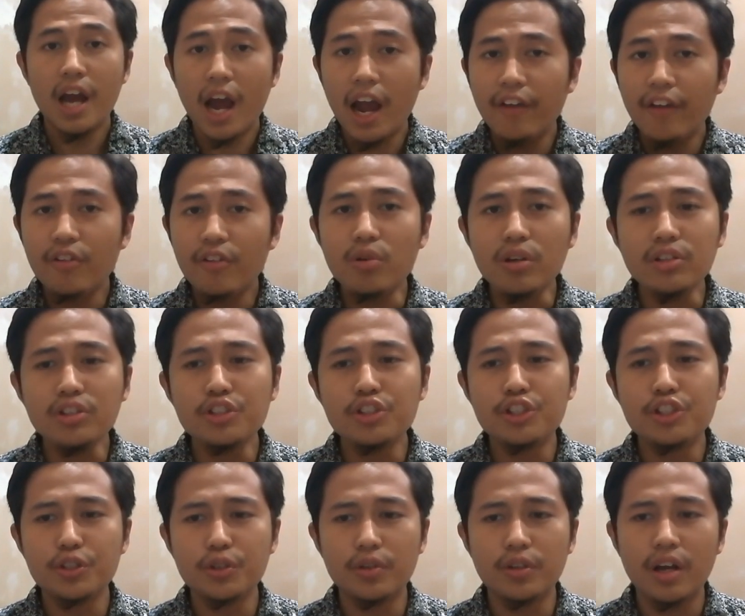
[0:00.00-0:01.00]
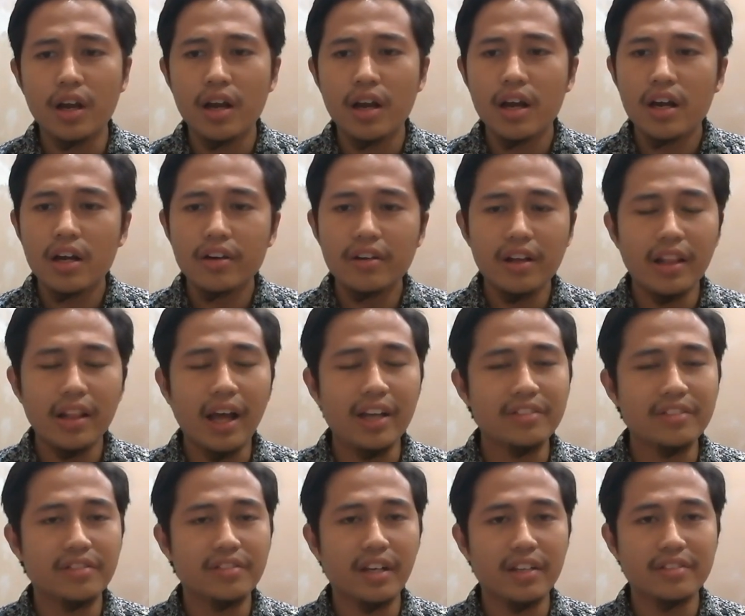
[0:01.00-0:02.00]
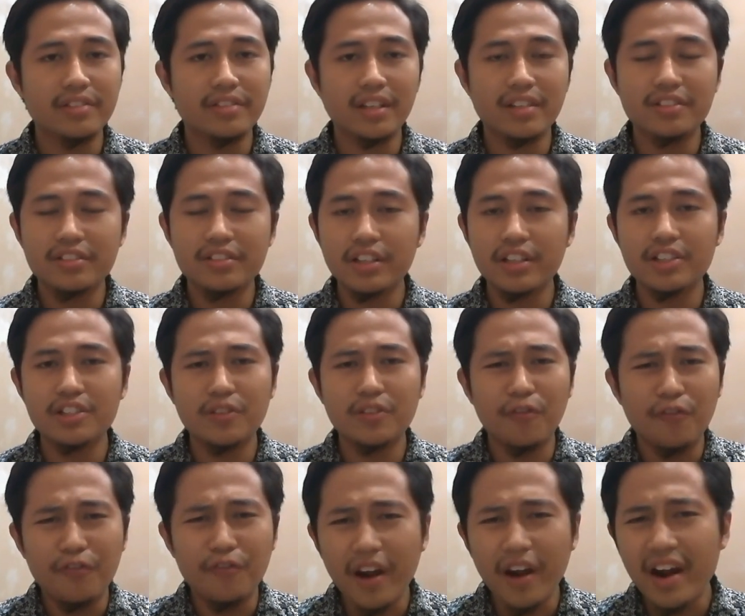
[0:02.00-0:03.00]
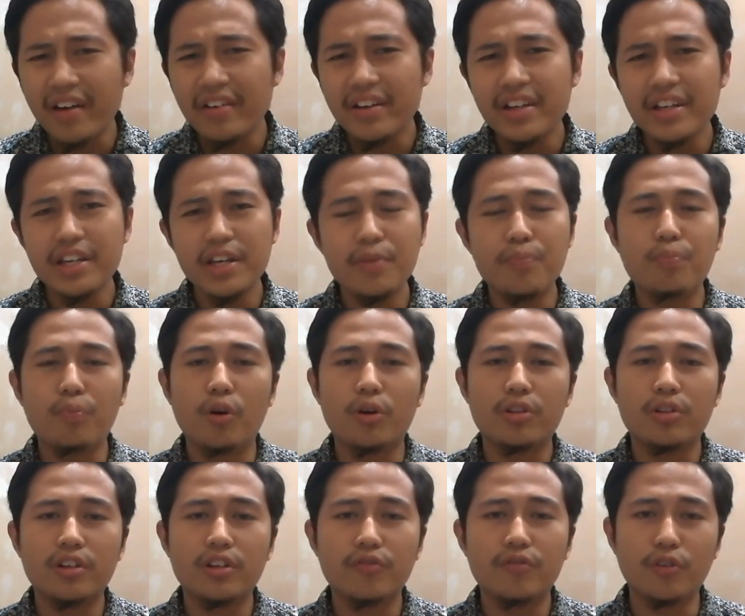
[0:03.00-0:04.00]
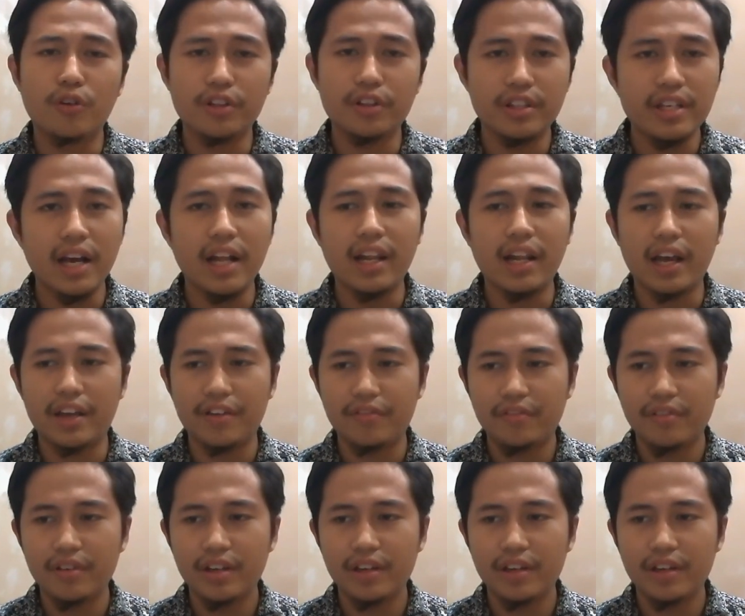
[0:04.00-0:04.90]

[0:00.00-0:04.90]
Everyone should realize that sunscreen is very important for their life.